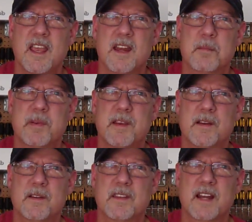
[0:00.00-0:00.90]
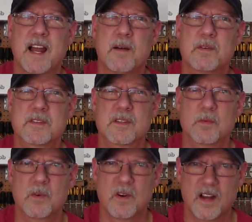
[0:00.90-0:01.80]
It appeared that I was
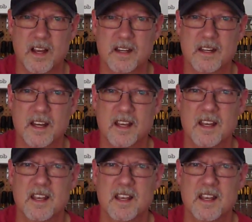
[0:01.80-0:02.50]
the one,